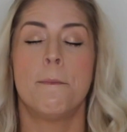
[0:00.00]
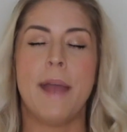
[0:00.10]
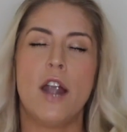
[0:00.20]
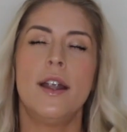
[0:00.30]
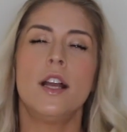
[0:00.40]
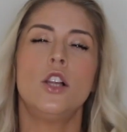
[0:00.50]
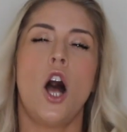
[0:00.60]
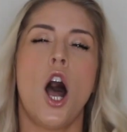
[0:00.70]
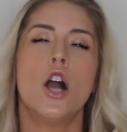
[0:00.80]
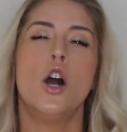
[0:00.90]
Pairing
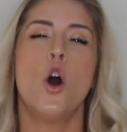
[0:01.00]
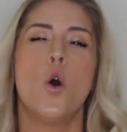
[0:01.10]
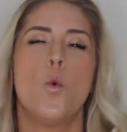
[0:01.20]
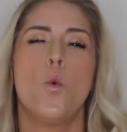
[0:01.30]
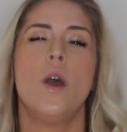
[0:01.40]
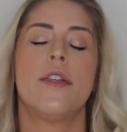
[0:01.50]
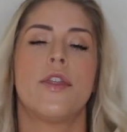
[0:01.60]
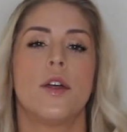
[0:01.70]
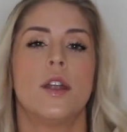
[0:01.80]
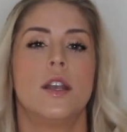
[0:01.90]
along
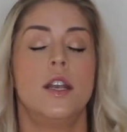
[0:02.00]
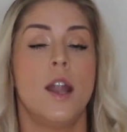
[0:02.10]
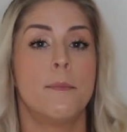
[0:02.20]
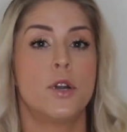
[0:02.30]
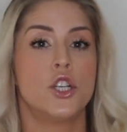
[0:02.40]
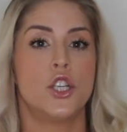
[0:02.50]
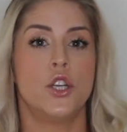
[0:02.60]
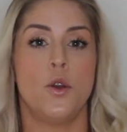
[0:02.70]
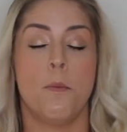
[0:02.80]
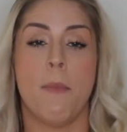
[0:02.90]
with number
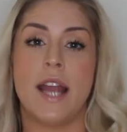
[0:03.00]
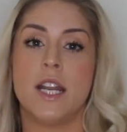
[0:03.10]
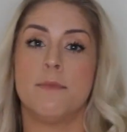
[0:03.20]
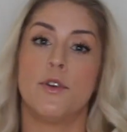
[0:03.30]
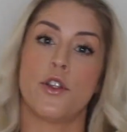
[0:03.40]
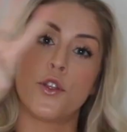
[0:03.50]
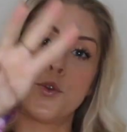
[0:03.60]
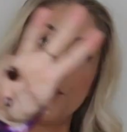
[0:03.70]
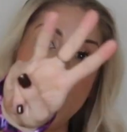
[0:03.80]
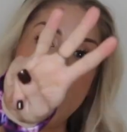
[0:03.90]
two, my number
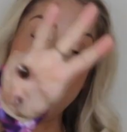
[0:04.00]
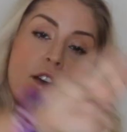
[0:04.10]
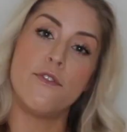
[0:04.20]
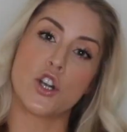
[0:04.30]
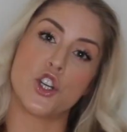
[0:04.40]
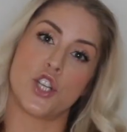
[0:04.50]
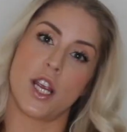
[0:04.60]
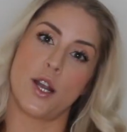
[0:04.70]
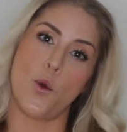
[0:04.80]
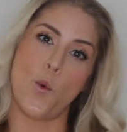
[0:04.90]
three
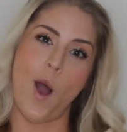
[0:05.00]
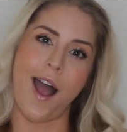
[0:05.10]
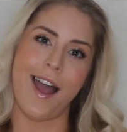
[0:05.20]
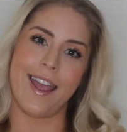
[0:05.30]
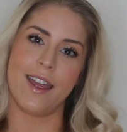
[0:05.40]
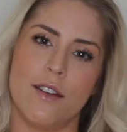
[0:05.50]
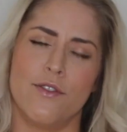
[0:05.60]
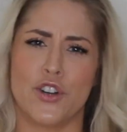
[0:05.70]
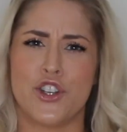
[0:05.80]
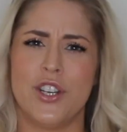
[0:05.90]
version why
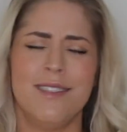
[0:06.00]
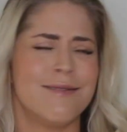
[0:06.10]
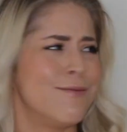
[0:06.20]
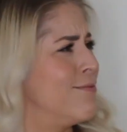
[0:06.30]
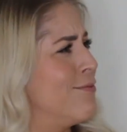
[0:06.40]
version